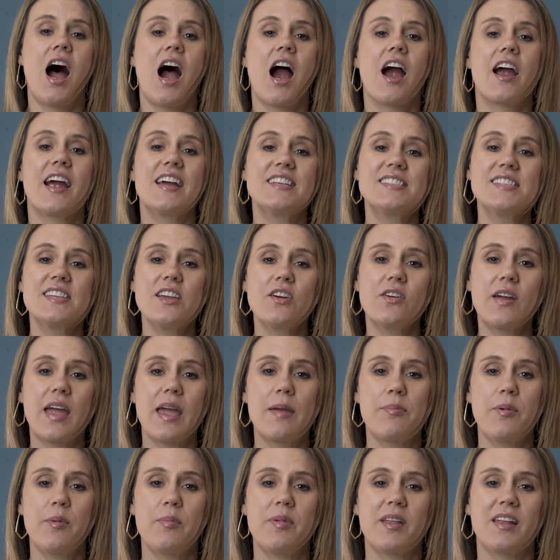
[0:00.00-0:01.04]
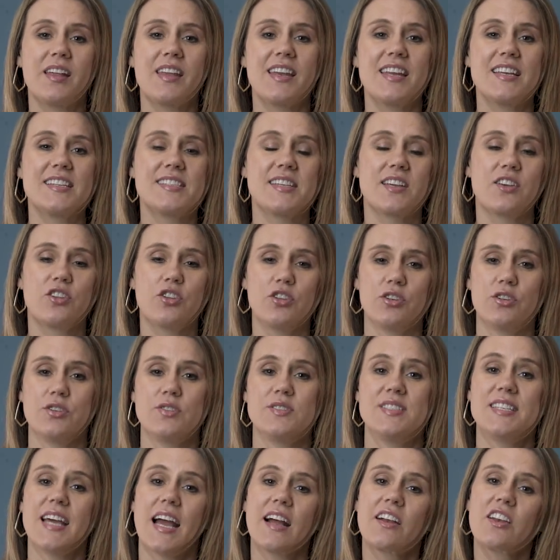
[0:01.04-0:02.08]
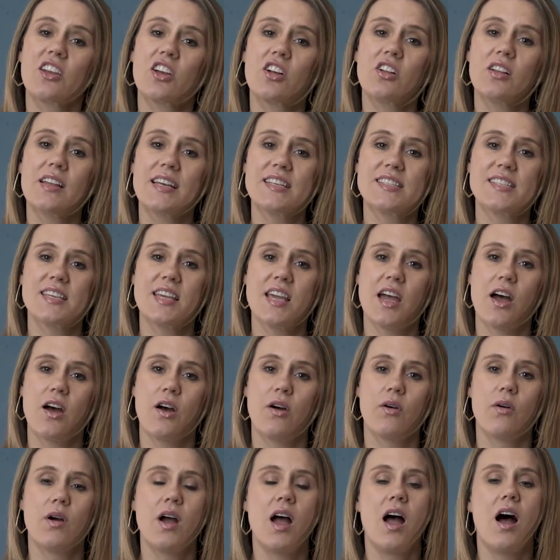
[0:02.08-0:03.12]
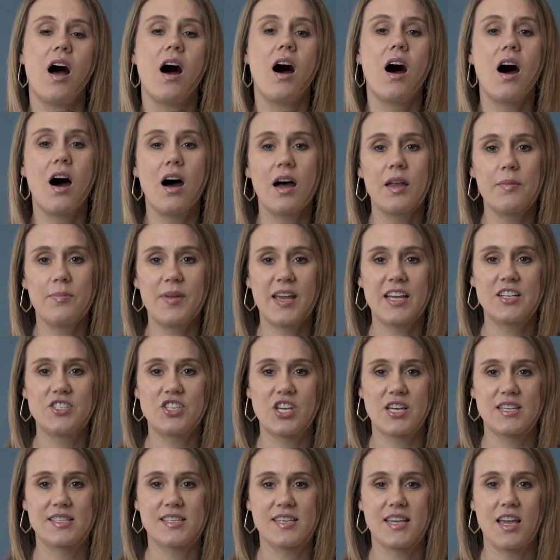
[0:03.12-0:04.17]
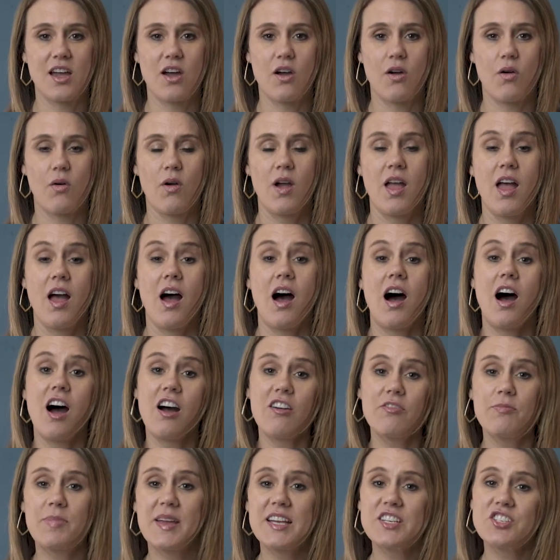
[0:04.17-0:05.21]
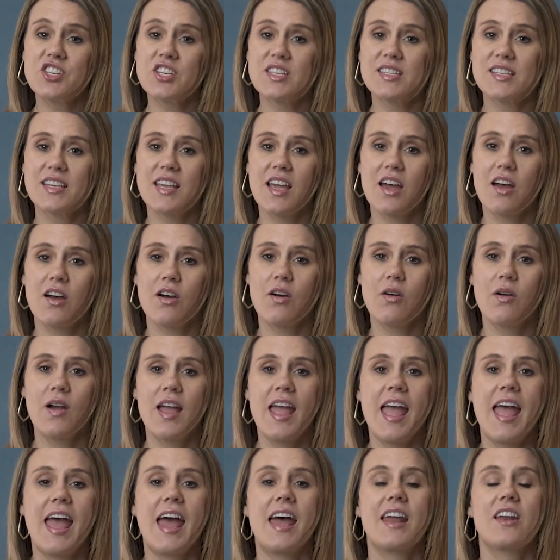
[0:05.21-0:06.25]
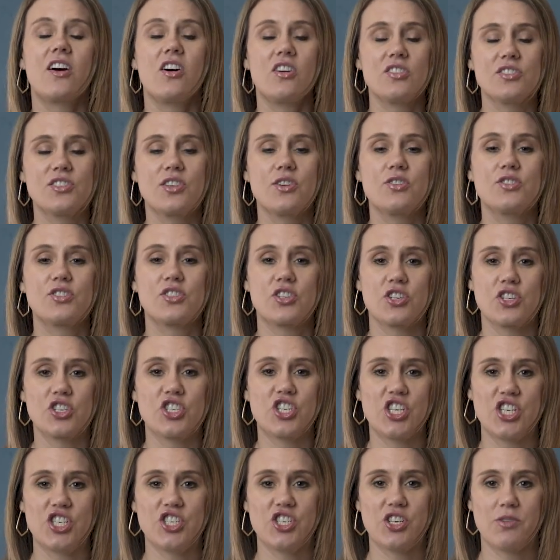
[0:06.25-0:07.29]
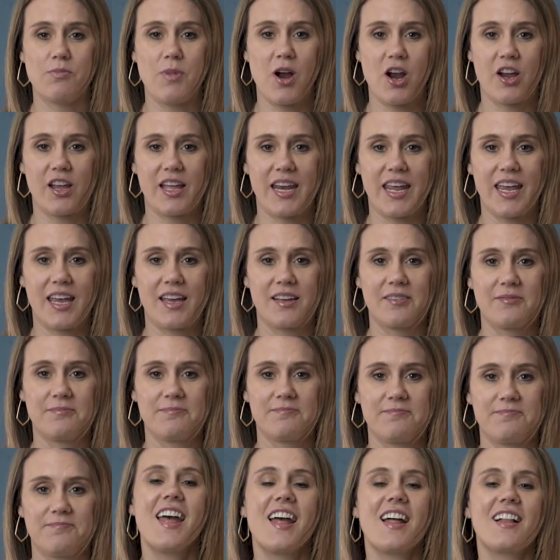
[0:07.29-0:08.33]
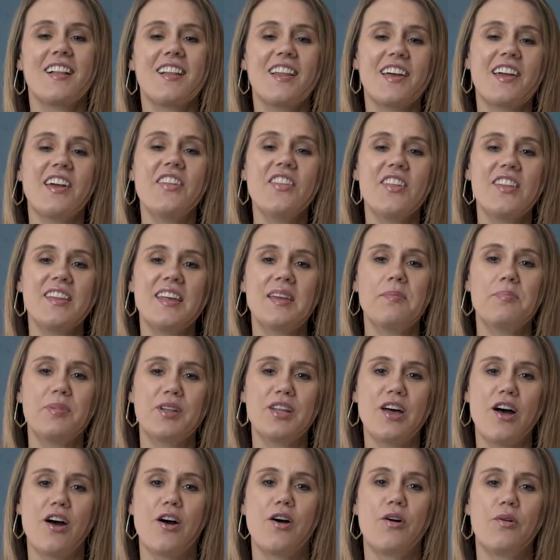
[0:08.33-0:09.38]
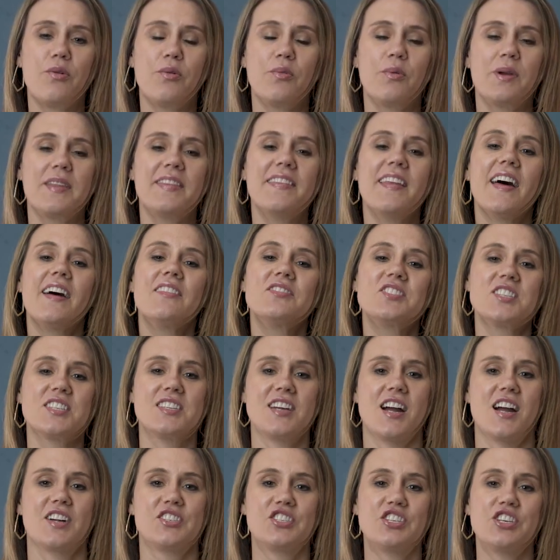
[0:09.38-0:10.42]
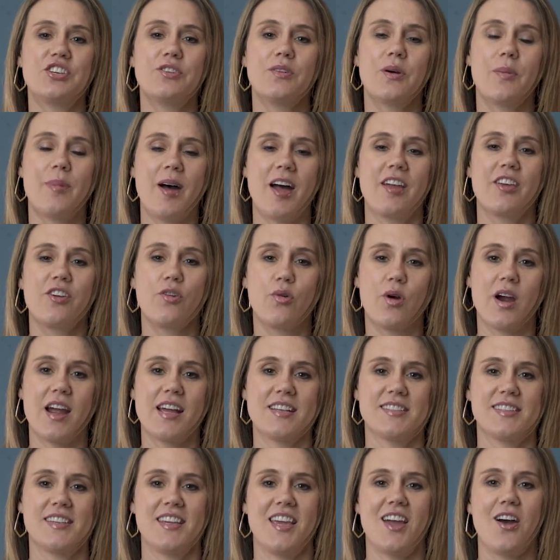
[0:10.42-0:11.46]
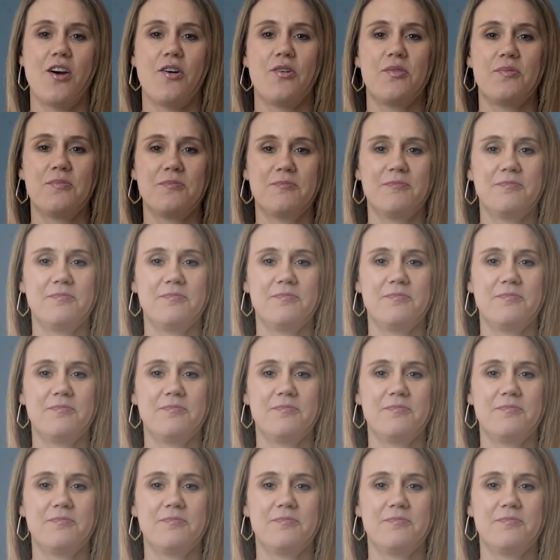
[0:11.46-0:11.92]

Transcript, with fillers: Our SEO capabilities include technical SEO, on page SEO, off page SEO, and also search engine marketing. Click on the link below. We'd love to talk to you about your SEO.